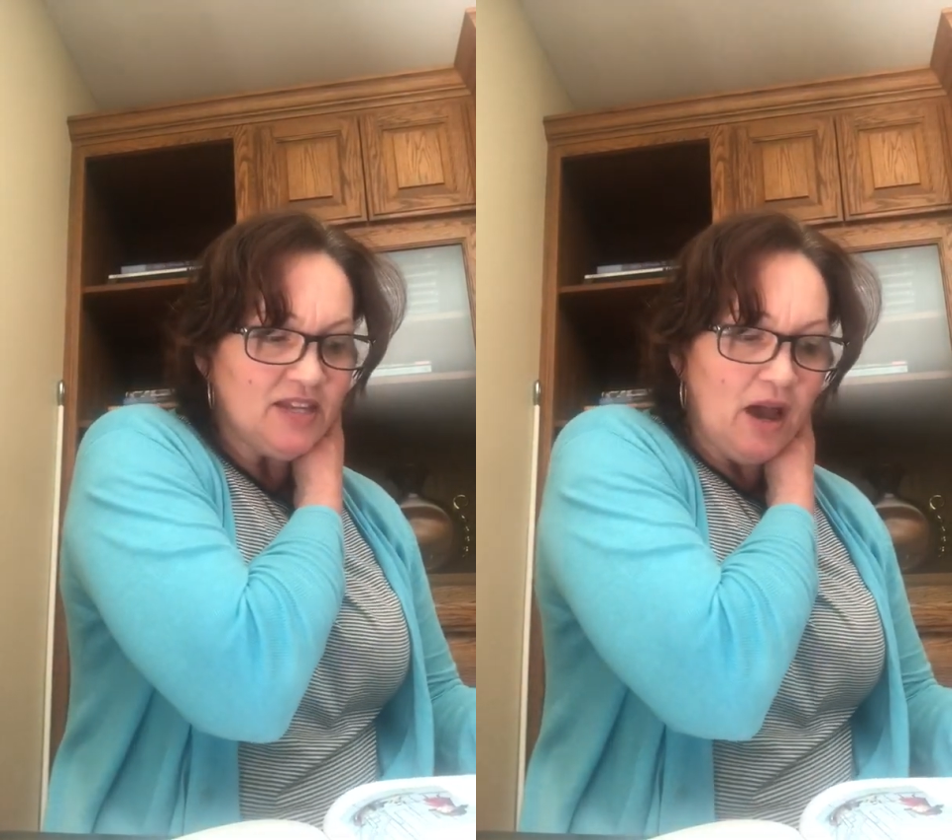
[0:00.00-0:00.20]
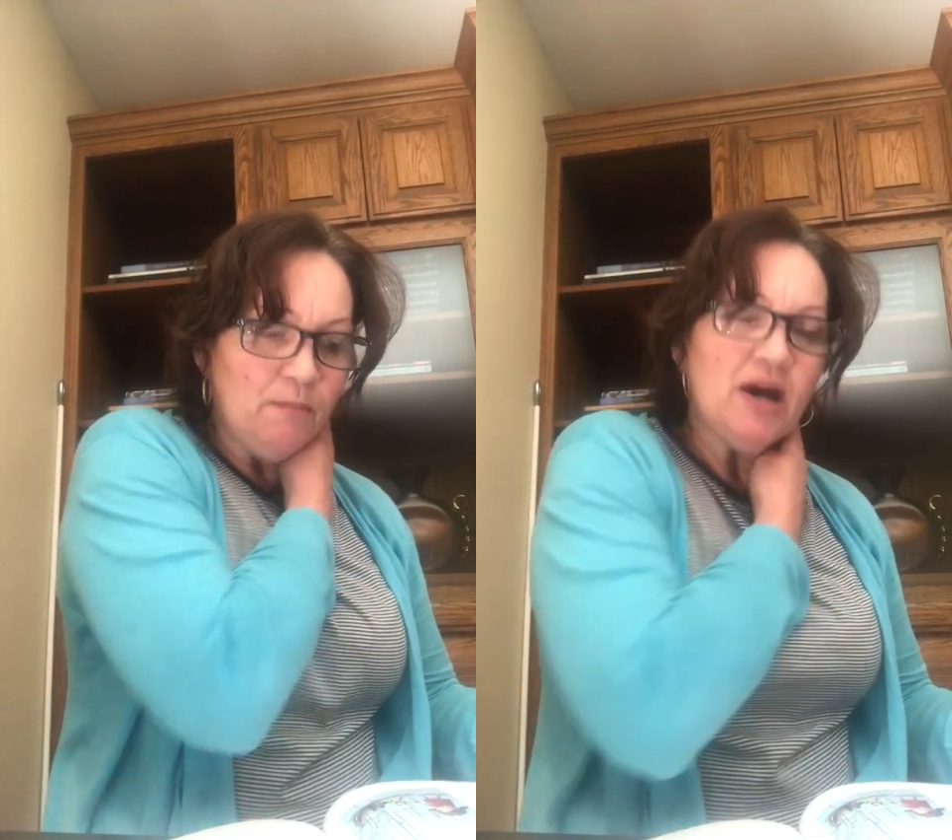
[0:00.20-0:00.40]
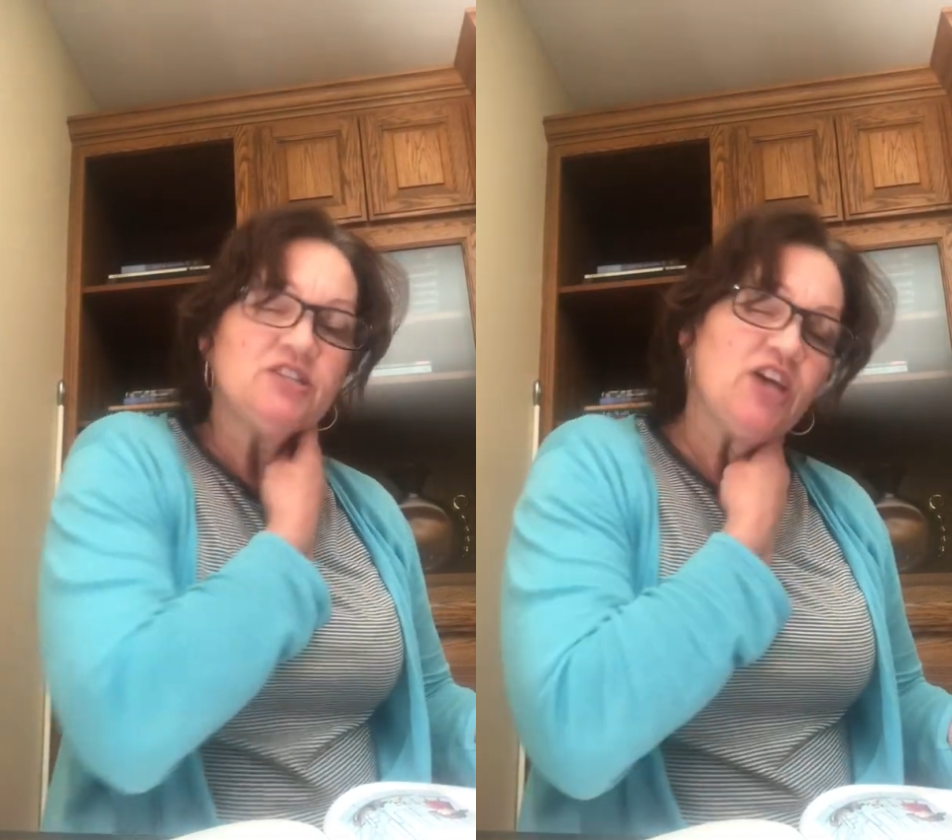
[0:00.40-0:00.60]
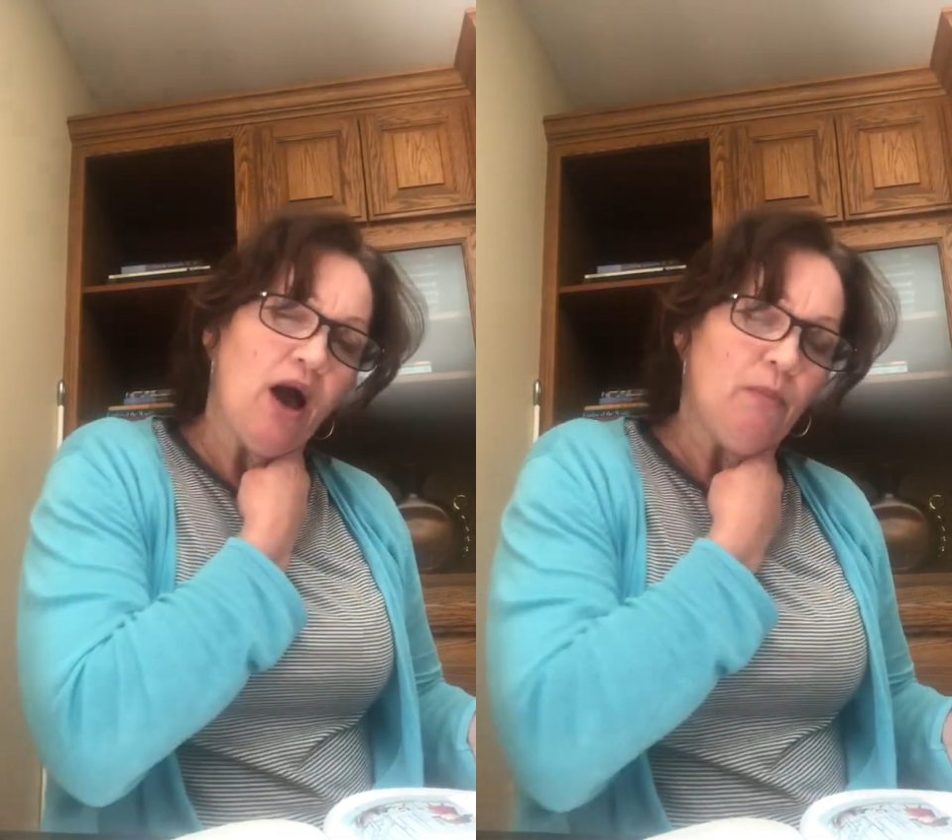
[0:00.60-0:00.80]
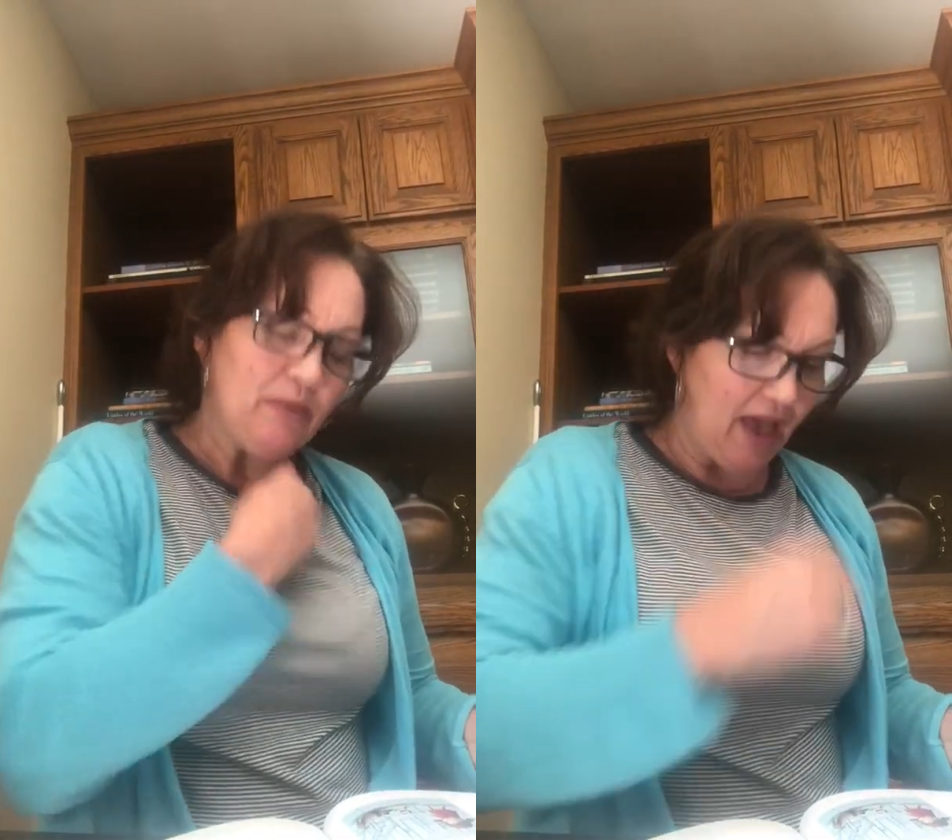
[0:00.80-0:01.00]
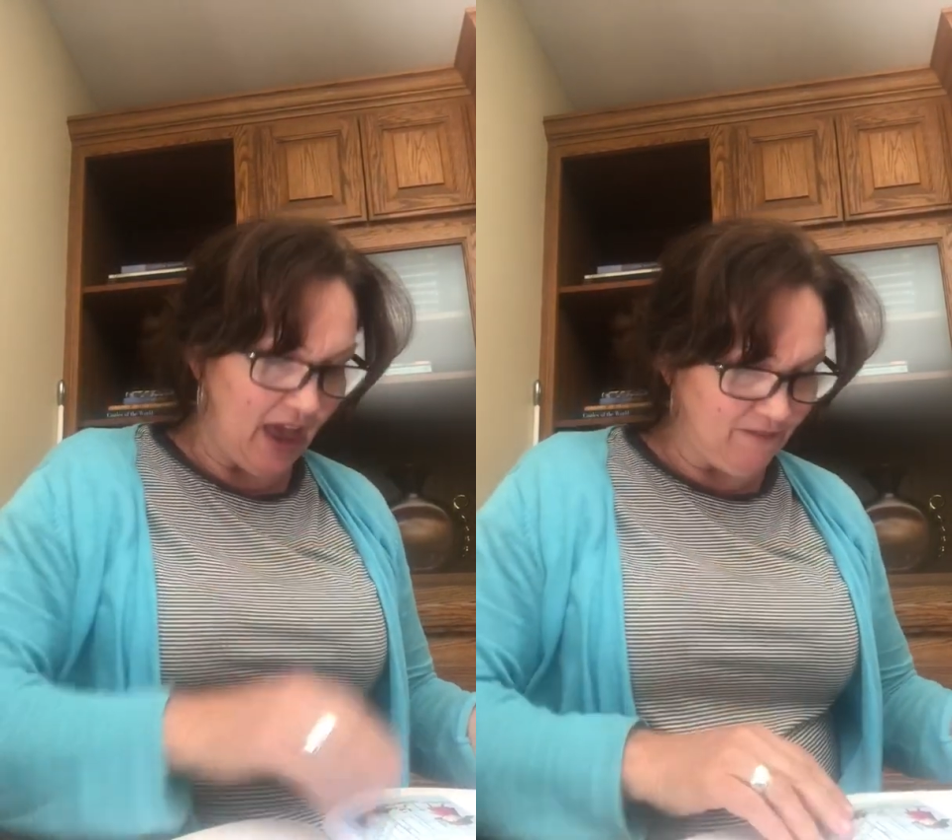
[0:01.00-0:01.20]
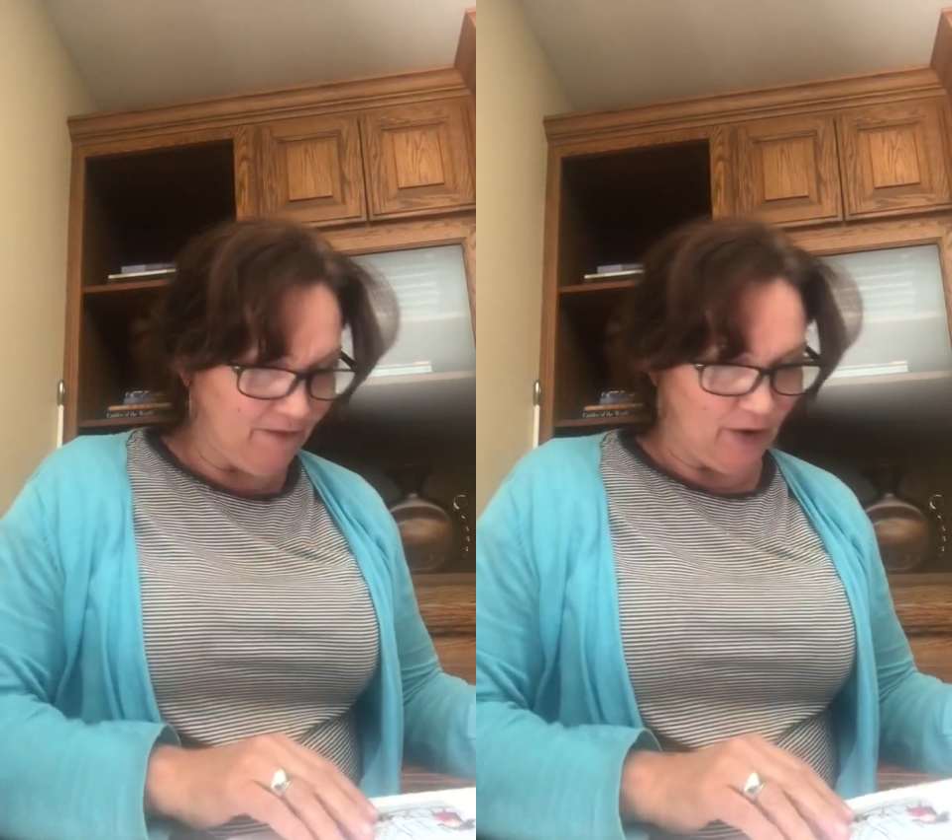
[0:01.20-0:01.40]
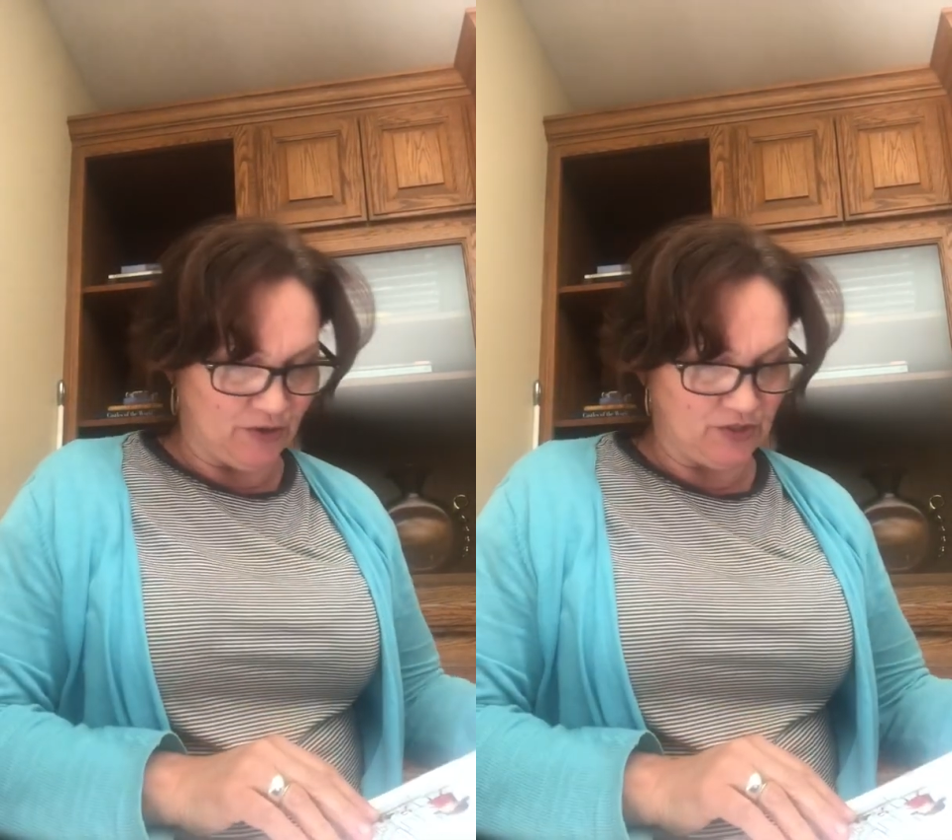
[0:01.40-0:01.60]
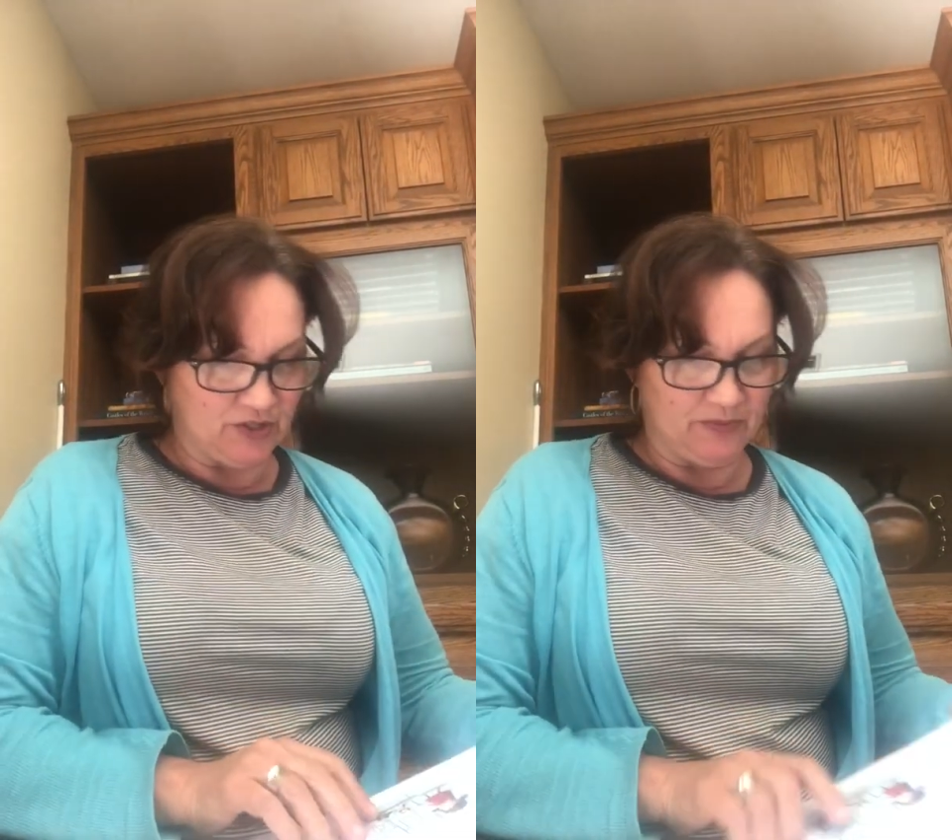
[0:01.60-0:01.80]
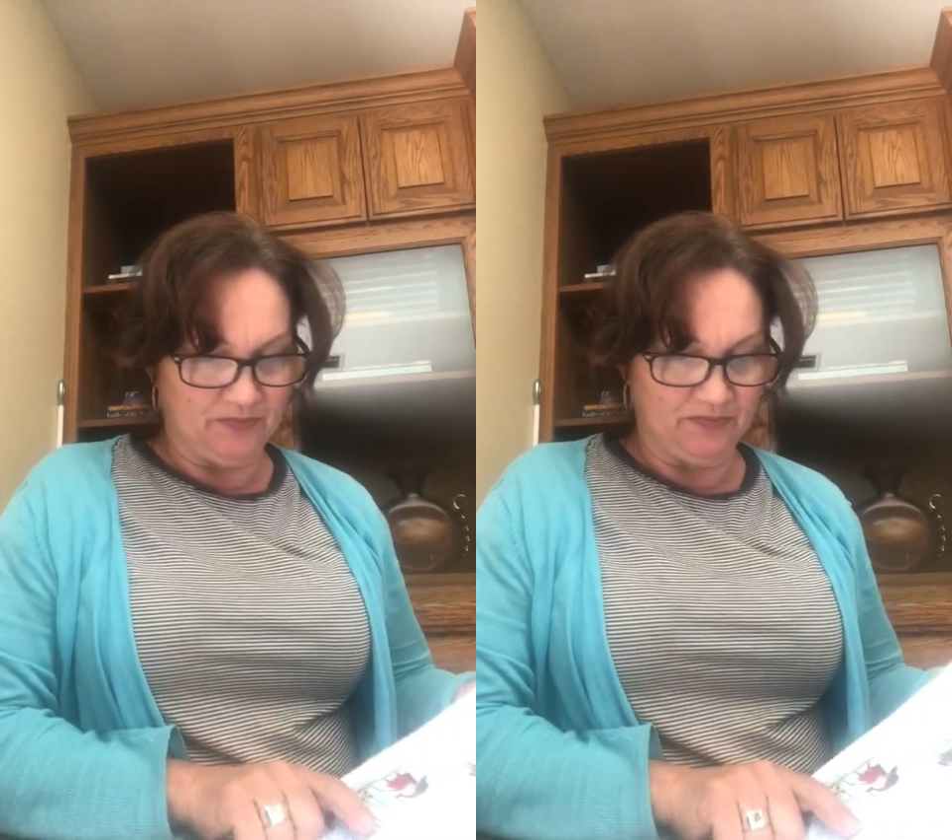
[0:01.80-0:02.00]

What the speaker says: not much help at first,